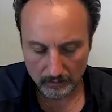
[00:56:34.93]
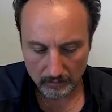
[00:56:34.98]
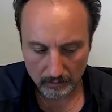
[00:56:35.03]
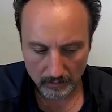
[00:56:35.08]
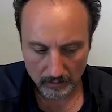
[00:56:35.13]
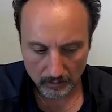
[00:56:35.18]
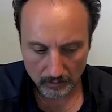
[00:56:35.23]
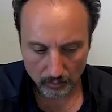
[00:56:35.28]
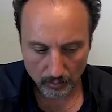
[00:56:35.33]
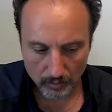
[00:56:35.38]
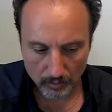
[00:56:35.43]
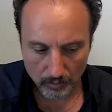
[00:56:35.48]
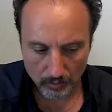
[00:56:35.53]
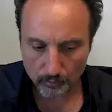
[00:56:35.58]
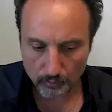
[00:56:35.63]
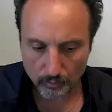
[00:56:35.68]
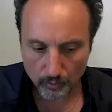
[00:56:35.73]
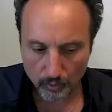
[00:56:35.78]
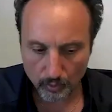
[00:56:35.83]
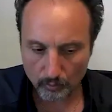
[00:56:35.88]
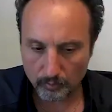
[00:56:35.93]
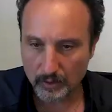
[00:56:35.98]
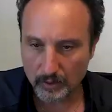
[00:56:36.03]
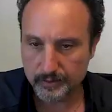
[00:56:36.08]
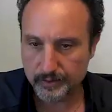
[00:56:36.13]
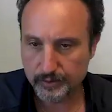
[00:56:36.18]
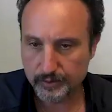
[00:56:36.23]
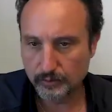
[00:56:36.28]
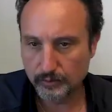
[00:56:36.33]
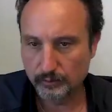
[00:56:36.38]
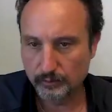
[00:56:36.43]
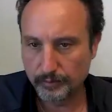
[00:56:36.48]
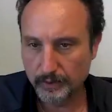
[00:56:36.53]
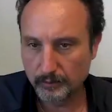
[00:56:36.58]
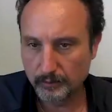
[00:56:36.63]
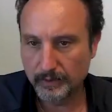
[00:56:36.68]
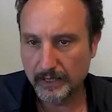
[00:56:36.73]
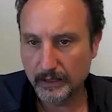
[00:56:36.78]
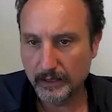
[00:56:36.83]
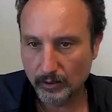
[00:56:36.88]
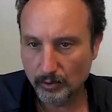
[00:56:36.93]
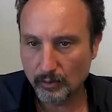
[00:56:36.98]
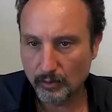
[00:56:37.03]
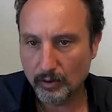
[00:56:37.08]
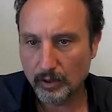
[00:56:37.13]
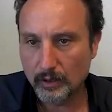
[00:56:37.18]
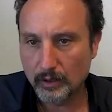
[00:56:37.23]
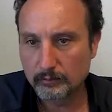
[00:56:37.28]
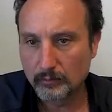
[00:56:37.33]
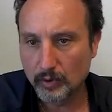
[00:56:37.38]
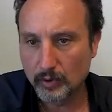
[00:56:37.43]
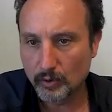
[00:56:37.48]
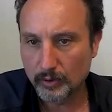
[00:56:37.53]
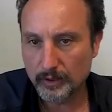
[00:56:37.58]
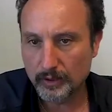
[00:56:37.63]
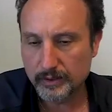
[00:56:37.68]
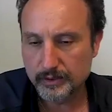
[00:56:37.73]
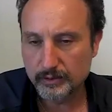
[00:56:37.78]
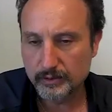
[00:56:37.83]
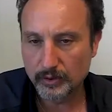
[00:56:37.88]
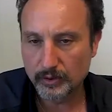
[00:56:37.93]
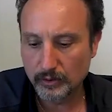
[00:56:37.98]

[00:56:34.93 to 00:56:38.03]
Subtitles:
local to global, so you build many local models,